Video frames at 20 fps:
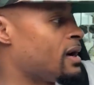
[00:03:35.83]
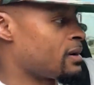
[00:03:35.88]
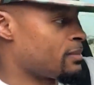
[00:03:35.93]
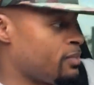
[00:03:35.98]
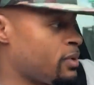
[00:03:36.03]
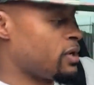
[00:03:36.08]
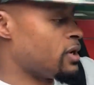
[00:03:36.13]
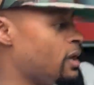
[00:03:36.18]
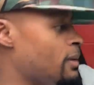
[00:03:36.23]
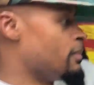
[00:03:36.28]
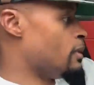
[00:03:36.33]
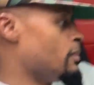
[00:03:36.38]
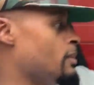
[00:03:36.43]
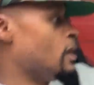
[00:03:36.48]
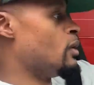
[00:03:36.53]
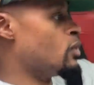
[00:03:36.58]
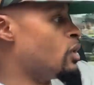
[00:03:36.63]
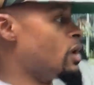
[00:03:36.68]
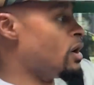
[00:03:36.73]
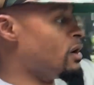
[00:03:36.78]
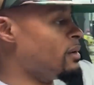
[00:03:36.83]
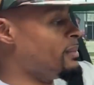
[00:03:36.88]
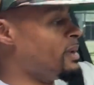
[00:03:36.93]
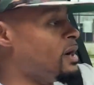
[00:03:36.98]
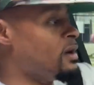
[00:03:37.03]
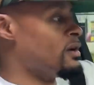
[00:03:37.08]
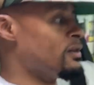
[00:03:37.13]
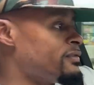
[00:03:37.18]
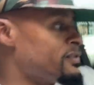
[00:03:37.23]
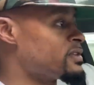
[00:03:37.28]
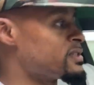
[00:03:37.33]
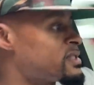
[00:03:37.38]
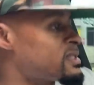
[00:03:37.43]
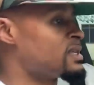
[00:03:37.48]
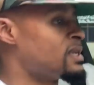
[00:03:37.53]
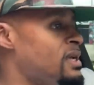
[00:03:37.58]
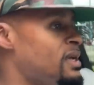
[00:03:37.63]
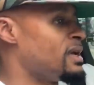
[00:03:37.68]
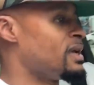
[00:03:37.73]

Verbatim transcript: can put it up on my wall in my office,